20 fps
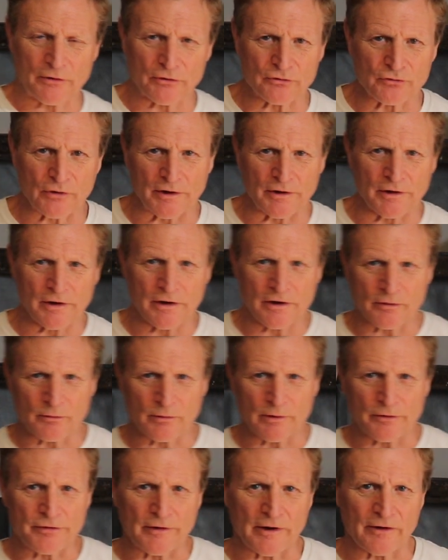Drennan here
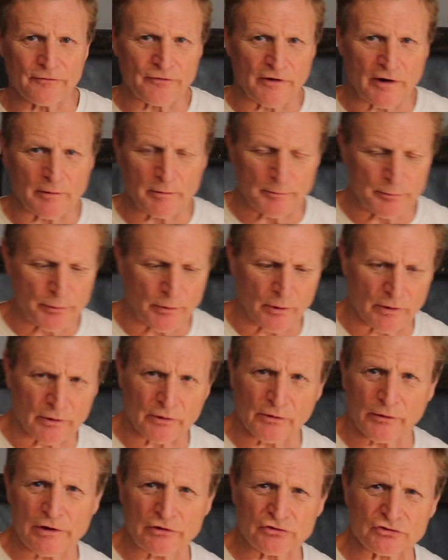with Fairbairn
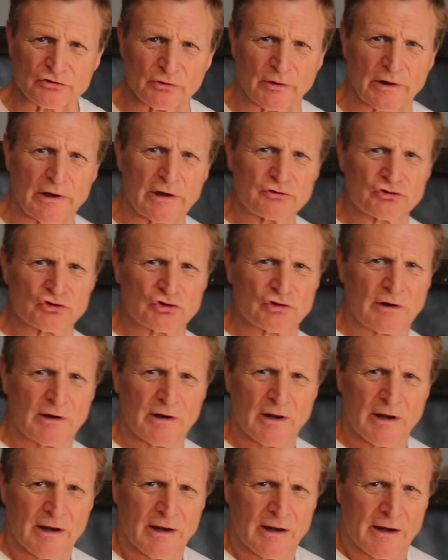Protocol H2H.
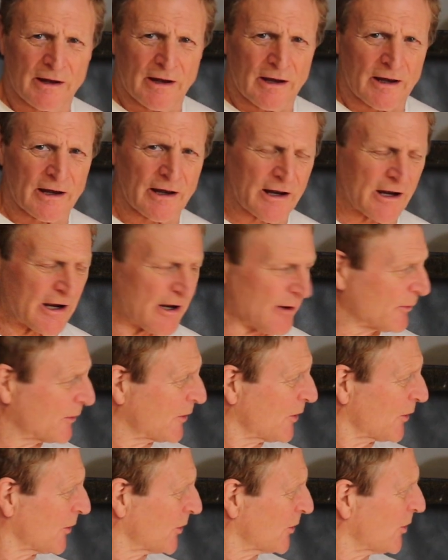We're
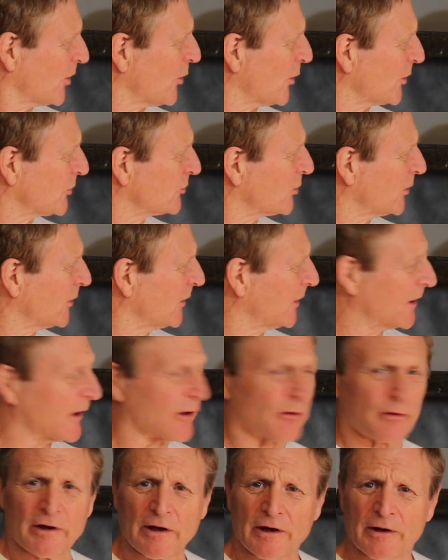going to go into a little
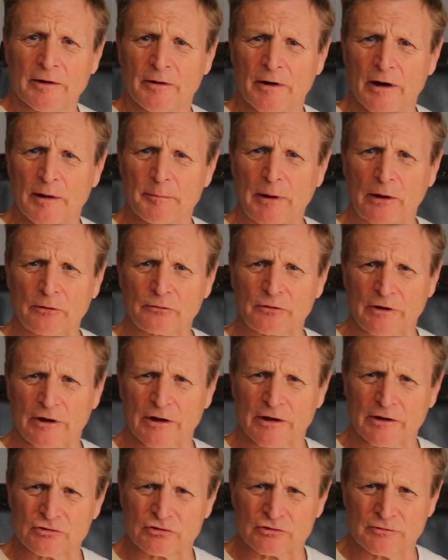area about
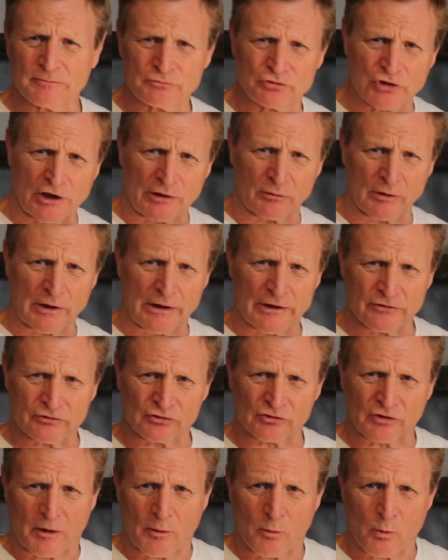
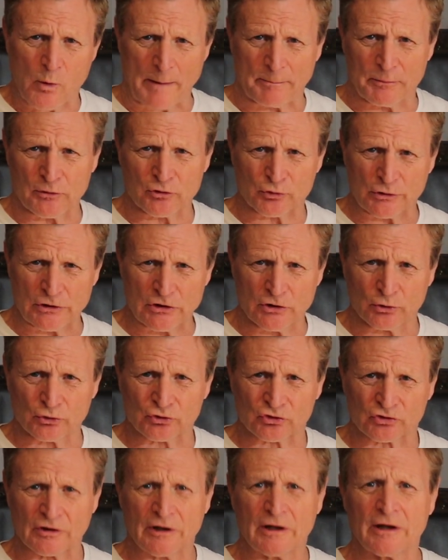generalized weaponry
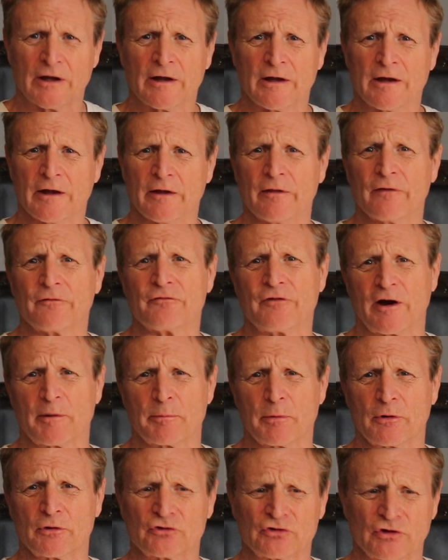use in the
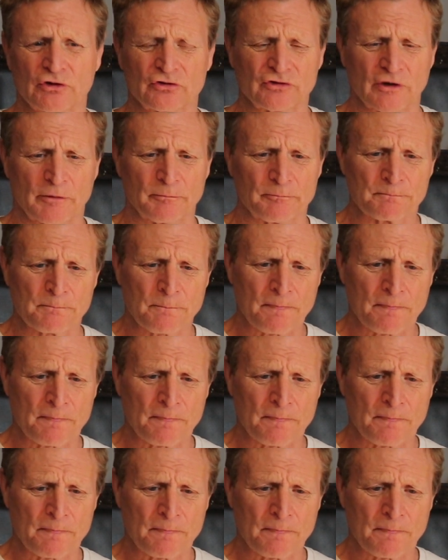Fairbairn system.